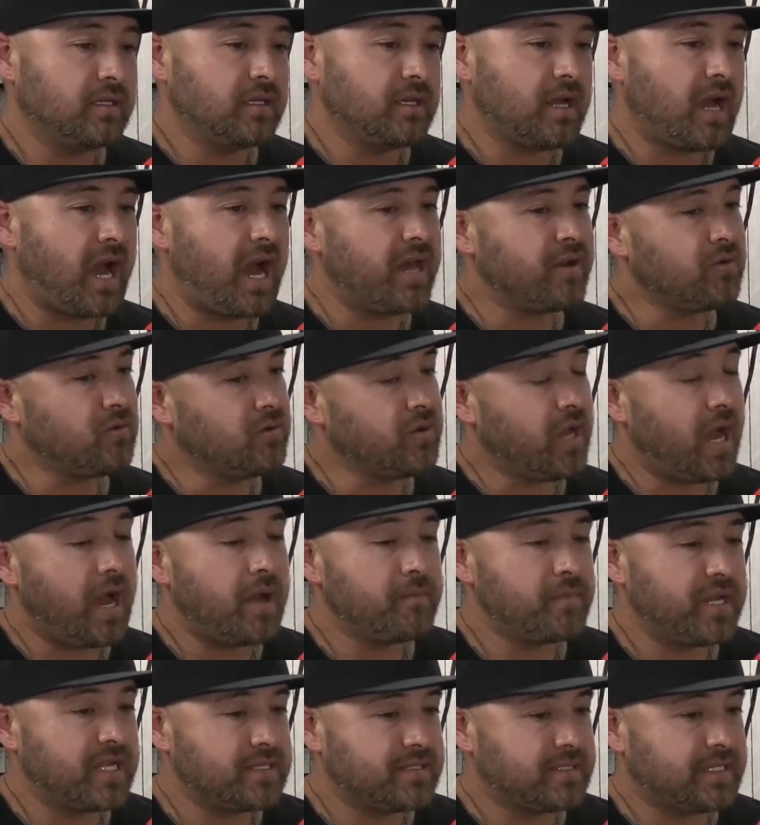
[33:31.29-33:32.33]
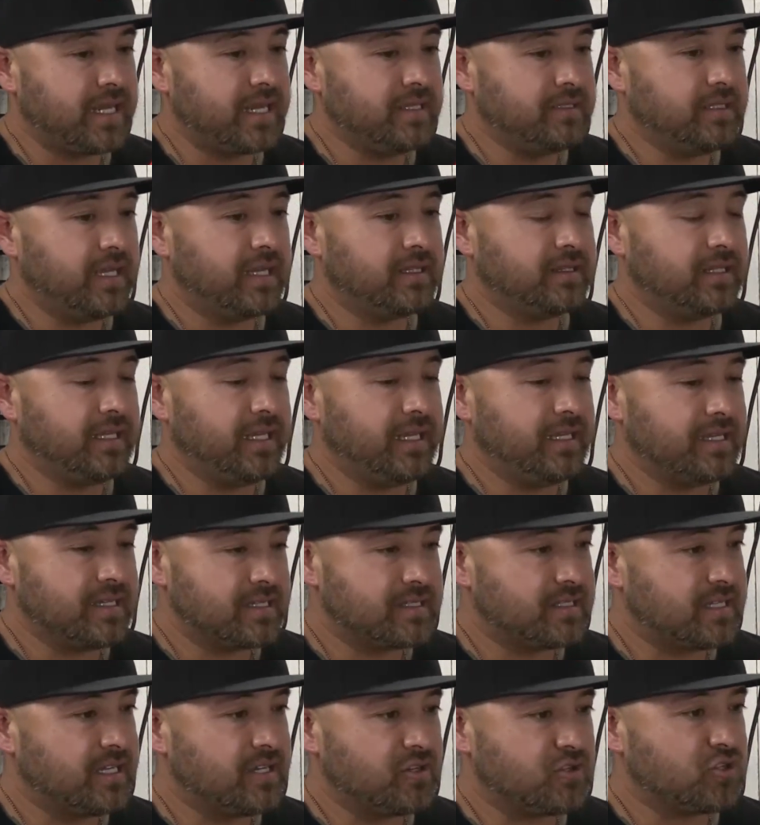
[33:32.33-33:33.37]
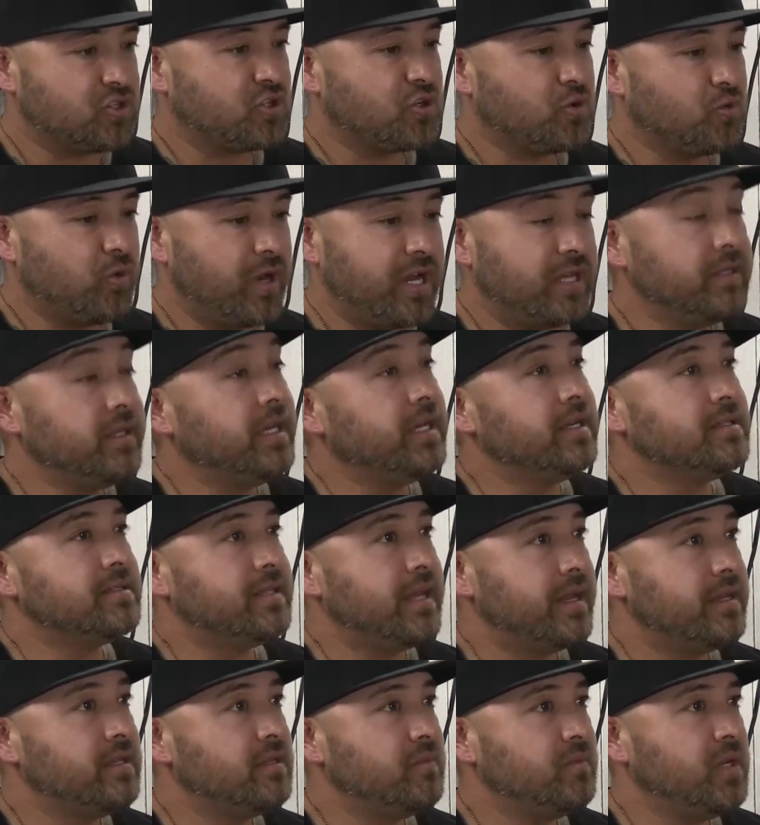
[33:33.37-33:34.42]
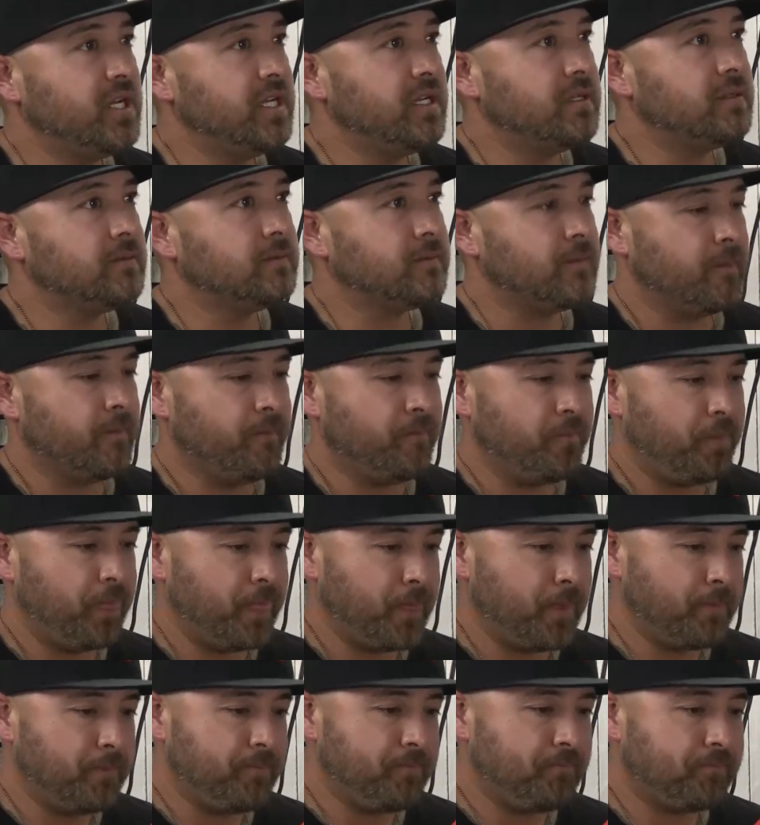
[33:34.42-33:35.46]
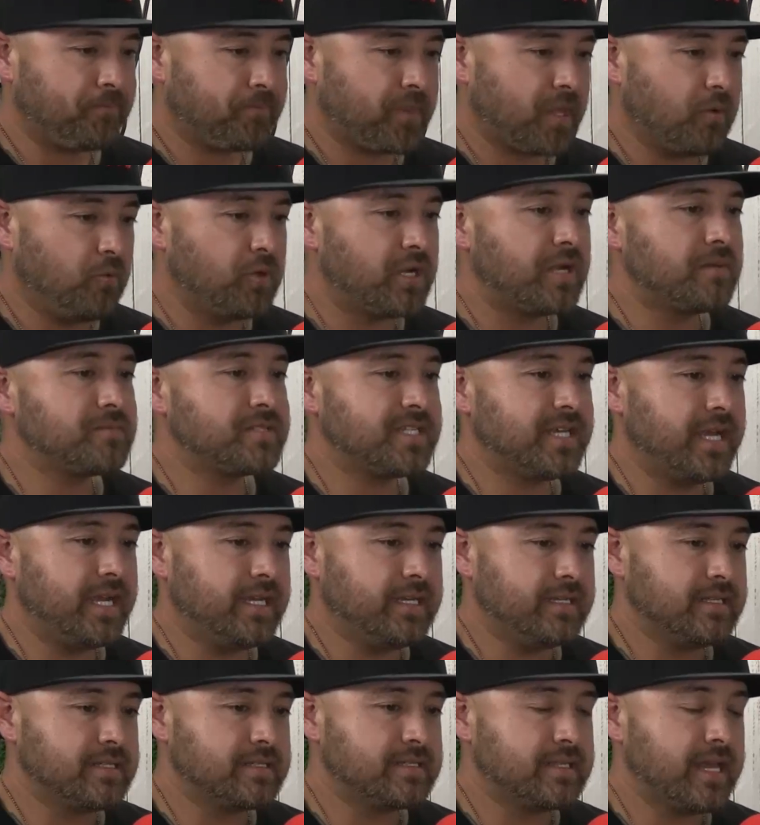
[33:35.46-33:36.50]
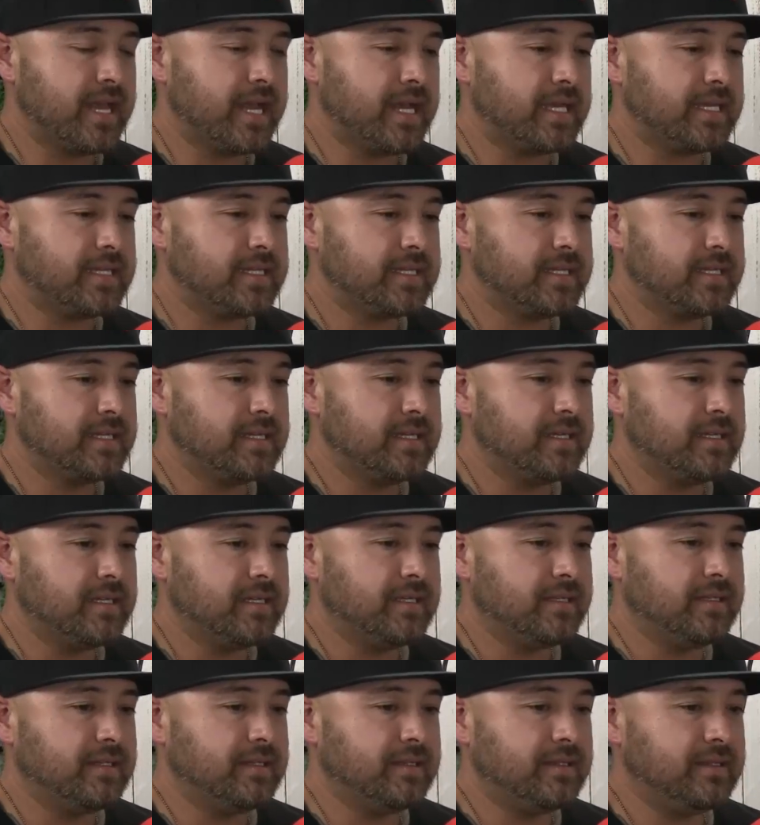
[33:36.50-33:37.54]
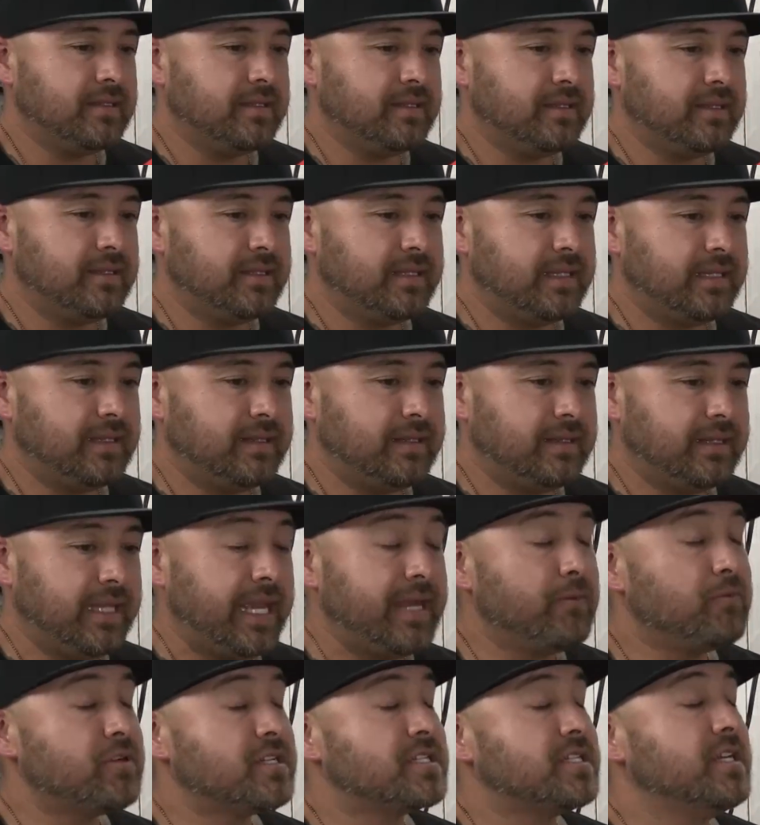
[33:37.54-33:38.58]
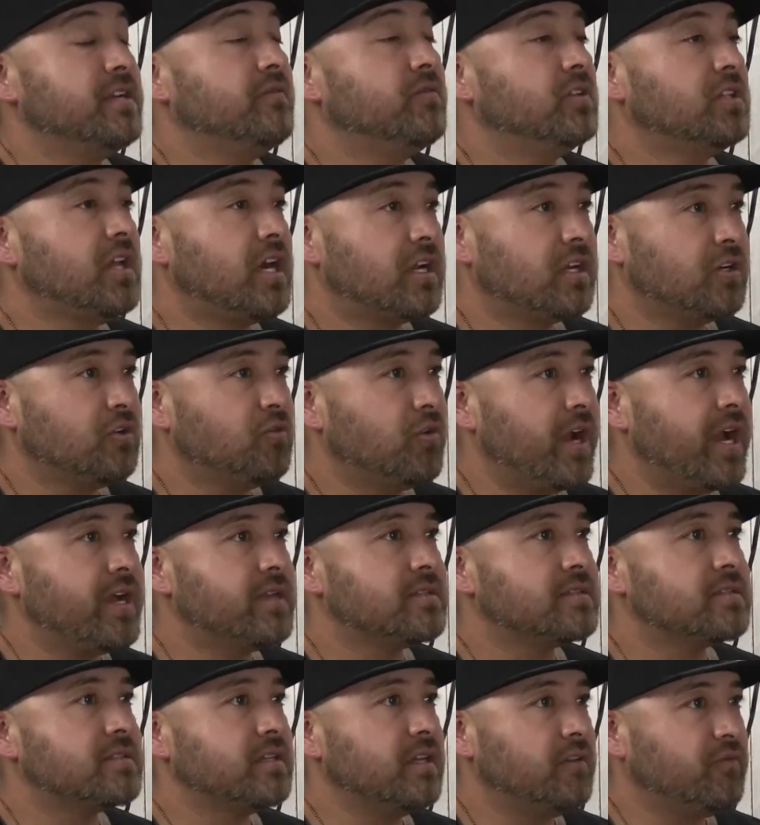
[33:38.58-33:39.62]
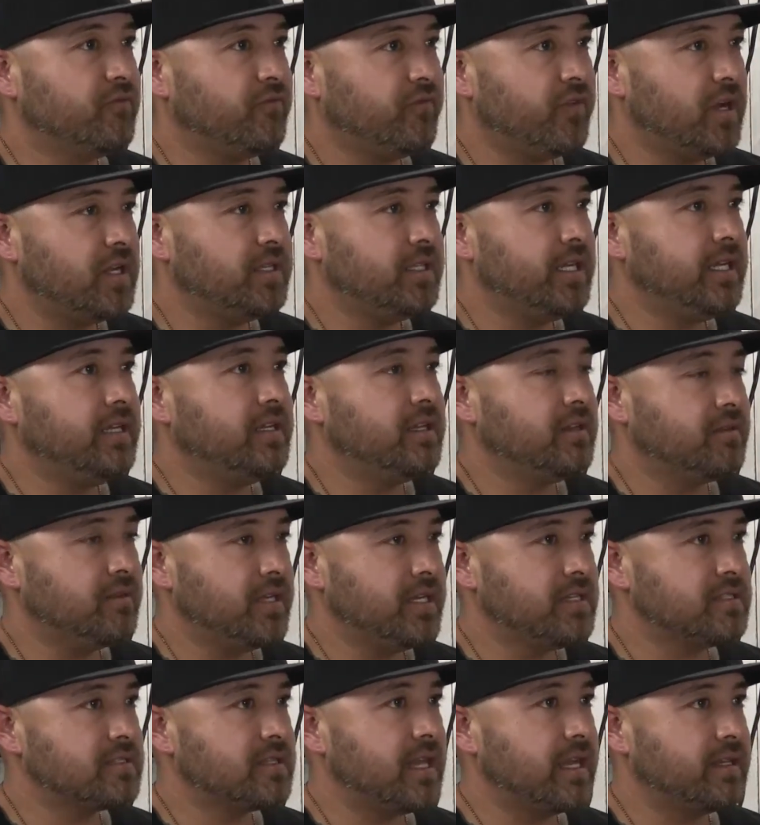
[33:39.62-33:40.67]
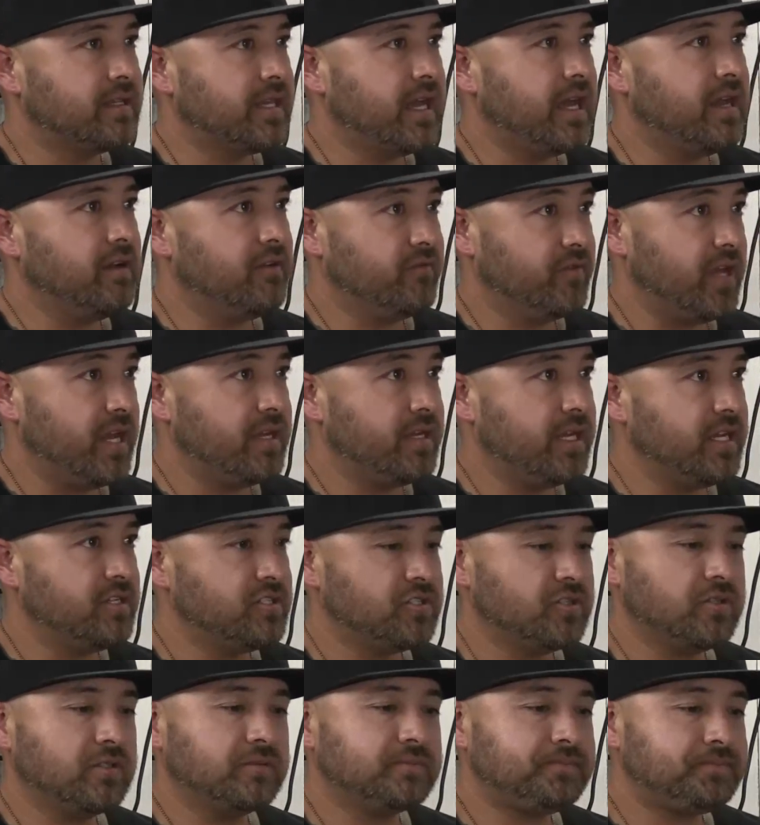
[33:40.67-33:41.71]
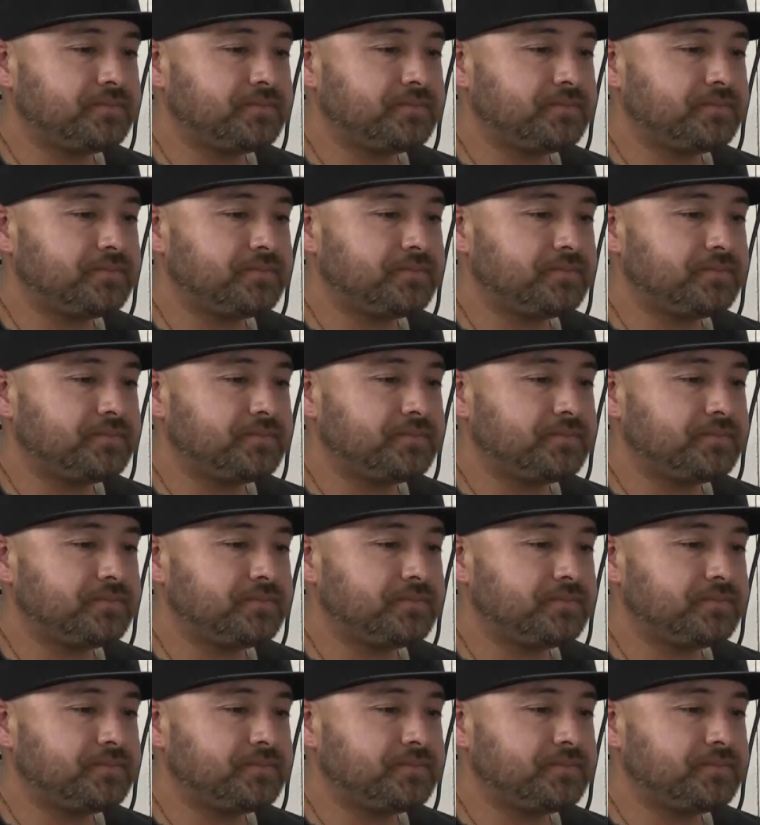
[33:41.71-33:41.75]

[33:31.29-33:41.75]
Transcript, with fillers: I don't. I'm not saying that in a sinister way they intend to be. What I'm saying is that they receive a lot of grants and funding and things like that of that nature